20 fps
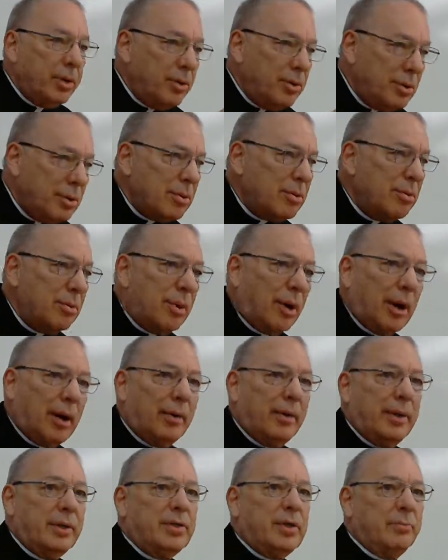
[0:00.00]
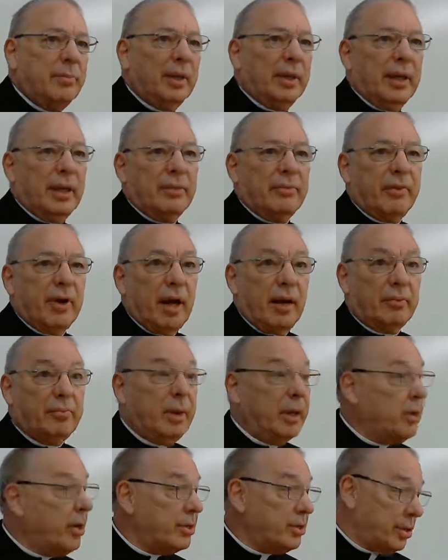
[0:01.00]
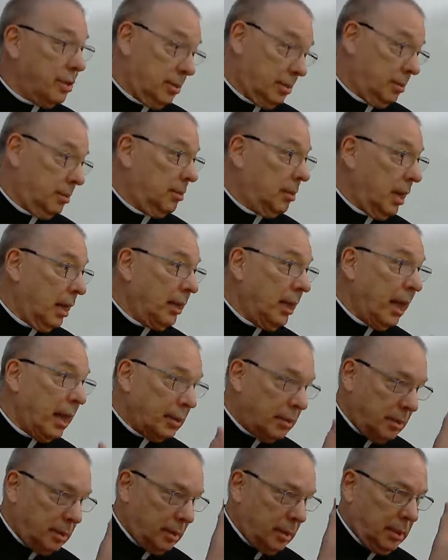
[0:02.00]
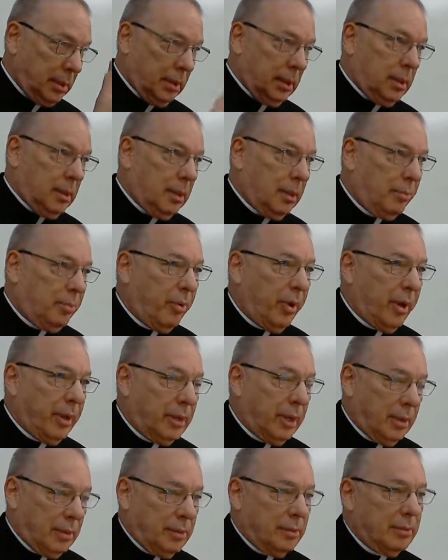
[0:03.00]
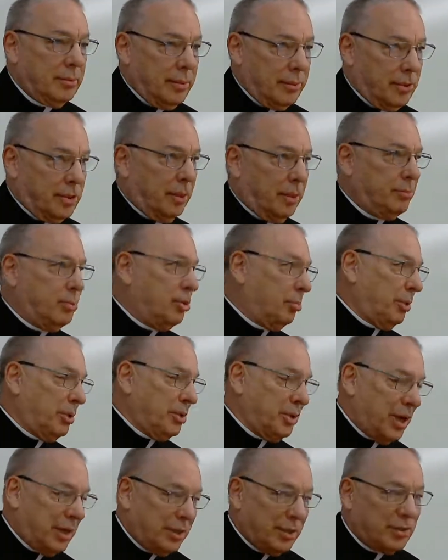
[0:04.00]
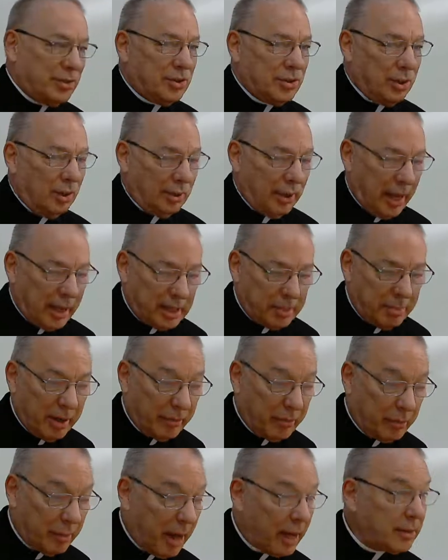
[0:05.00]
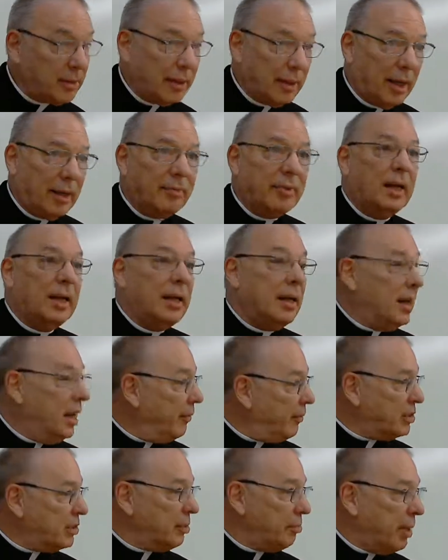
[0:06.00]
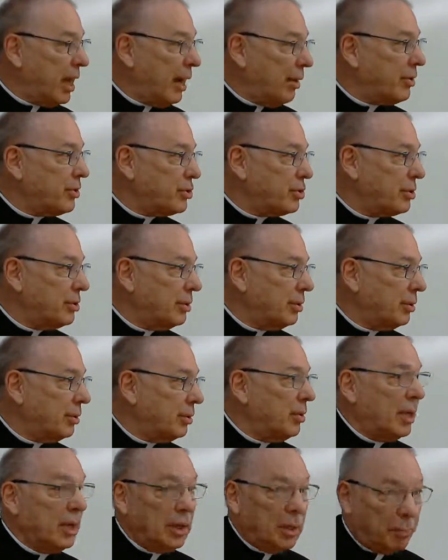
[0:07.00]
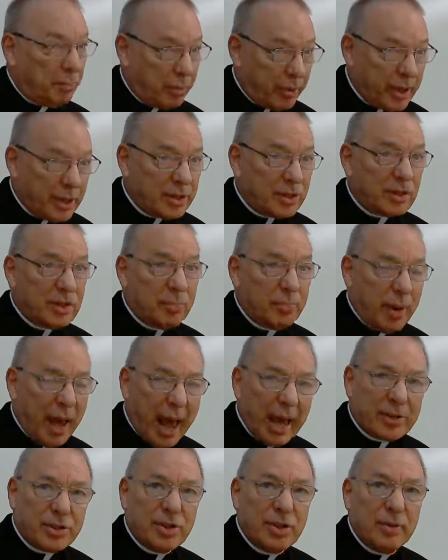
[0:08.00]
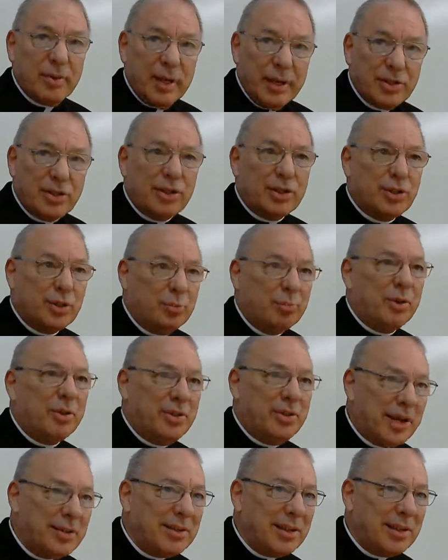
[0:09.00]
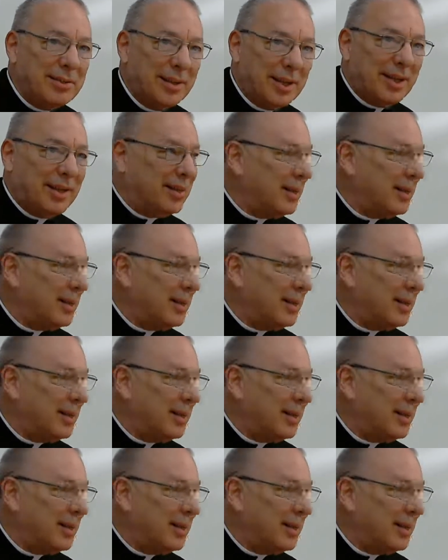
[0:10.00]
but you are intimately involved because, again, a point that some superintendents don't like to be reminded of, if it's a parish school, the pastor is the superintendent.